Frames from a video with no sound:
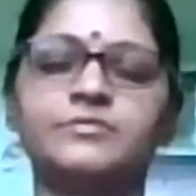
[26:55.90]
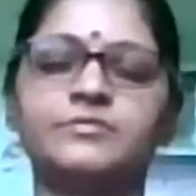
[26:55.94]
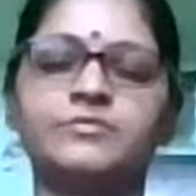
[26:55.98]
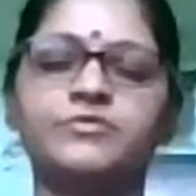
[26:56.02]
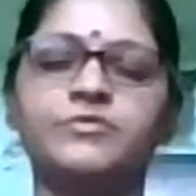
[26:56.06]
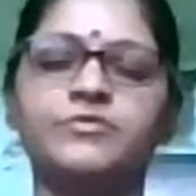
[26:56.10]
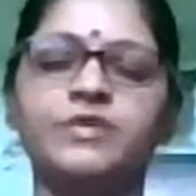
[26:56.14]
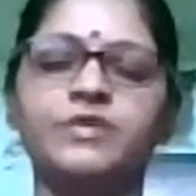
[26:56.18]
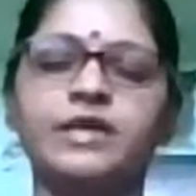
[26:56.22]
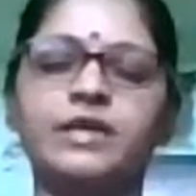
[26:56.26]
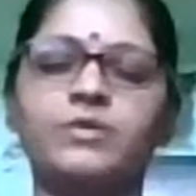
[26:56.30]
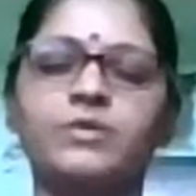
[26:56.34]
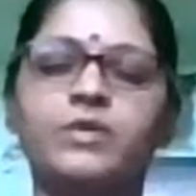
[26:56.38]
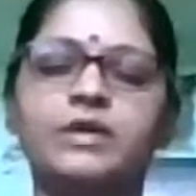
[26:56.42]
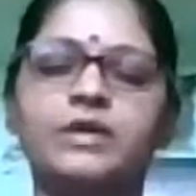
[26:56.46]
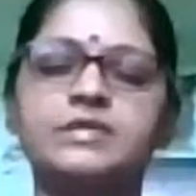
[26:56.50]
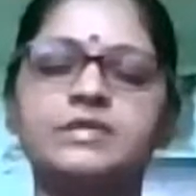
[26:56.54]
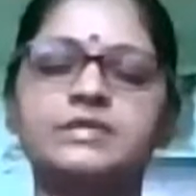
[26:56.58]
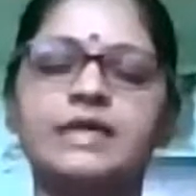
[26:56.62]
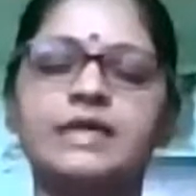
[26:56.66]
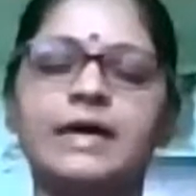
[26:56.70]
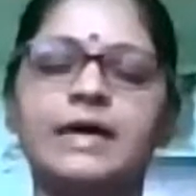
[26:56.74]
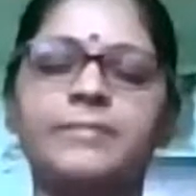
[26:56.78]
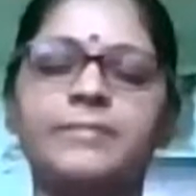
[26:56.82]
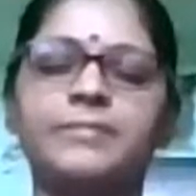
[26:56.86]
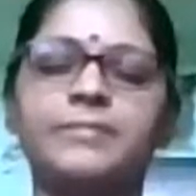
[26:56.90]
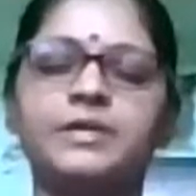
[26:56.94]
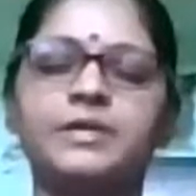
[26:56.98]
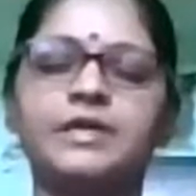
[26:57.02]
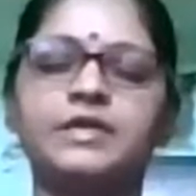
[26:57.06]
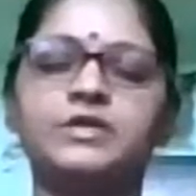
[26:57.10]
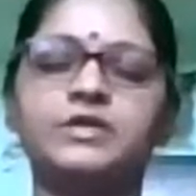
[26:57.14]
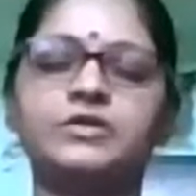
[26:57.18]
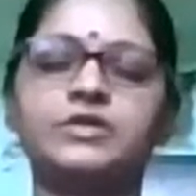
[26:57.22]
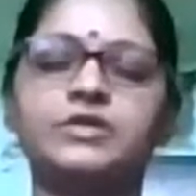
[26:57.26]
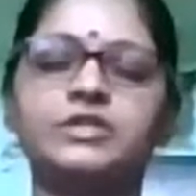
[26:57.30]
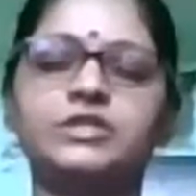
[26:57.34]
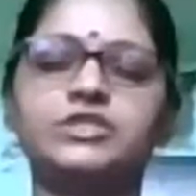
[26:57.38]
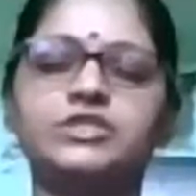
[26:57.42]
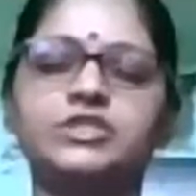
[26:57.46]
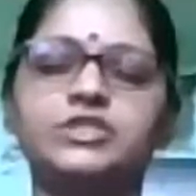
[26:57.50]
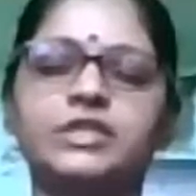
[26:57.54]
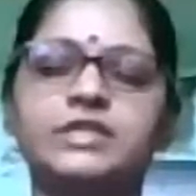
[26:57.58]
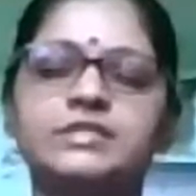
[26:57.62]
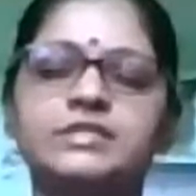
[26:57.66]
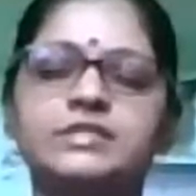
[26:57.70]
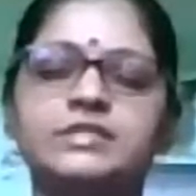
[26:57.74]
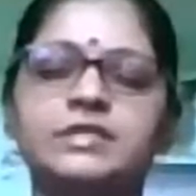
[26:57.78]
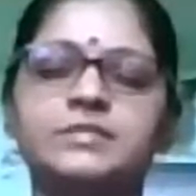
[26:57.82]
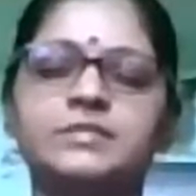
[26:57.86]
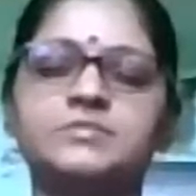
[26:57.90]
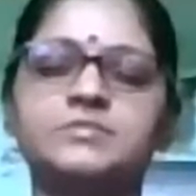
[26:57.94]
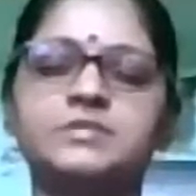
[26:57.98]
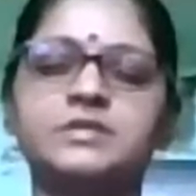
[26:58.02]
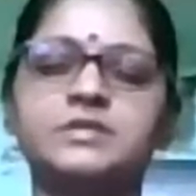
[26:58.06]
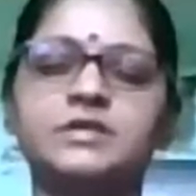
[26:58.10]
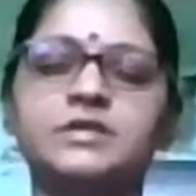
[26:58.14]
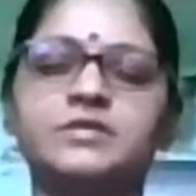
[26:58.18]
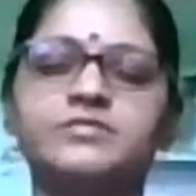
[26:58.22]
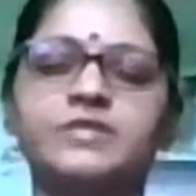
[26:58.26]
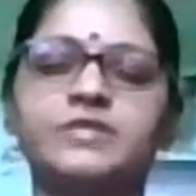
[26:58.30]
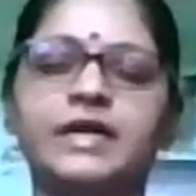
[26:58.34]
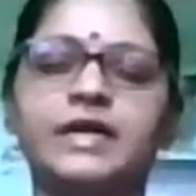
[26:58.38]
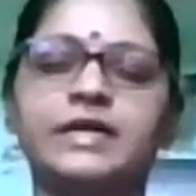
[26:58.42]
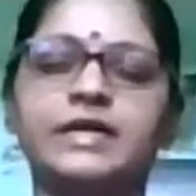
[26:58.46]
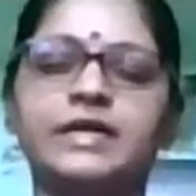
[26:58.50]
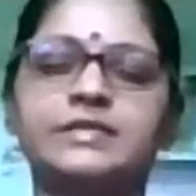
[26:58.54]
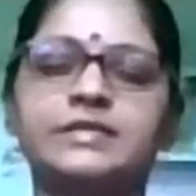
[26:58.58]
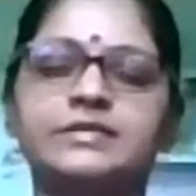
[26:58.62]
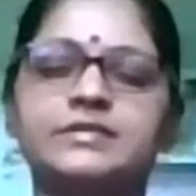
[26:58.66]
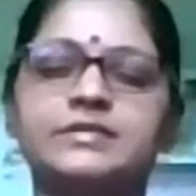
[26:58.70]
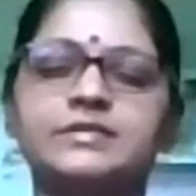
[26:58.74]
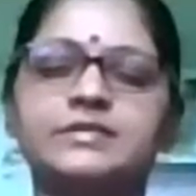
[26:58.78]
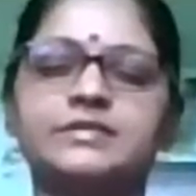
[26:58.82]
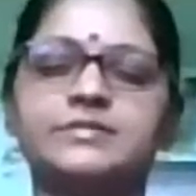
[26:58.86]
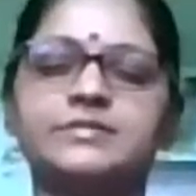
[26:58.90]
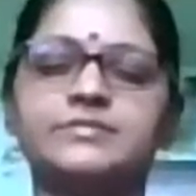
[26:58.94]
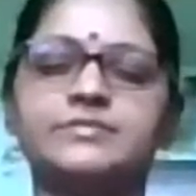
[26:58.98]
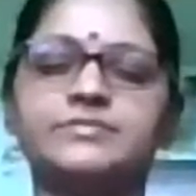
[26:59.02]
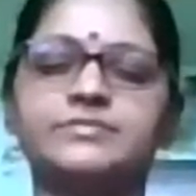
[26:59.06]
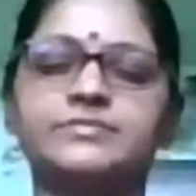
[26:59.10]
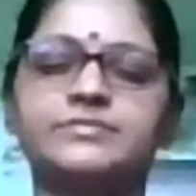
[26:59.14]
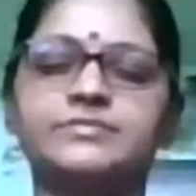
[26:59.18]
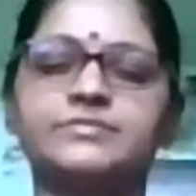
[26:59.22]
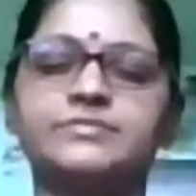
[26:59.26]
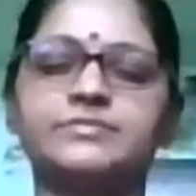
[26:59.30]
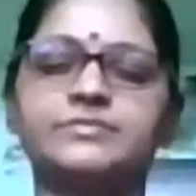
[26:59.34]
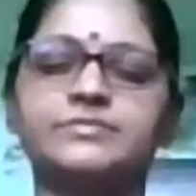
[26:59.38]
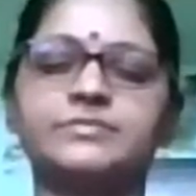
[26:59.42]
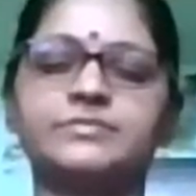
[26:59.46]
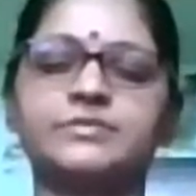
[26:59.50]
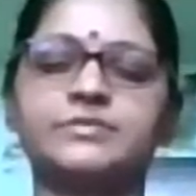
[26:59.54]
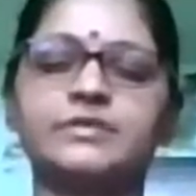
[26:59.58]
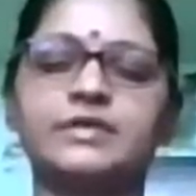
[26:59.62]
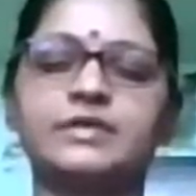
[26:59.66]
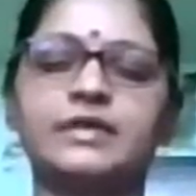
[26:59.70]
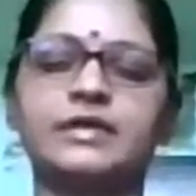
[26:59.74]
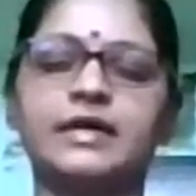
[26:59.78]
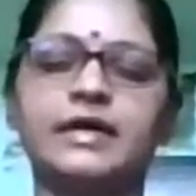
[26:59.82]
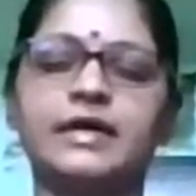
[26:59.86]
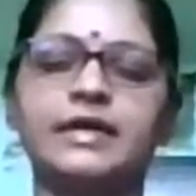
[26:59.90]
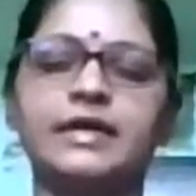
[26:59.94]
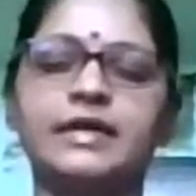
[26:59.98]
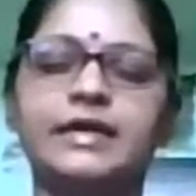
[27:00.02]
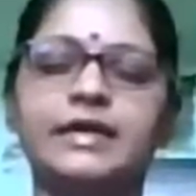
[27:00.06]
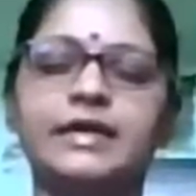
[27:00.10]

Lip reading: feel what's happening to your chest, observe that. And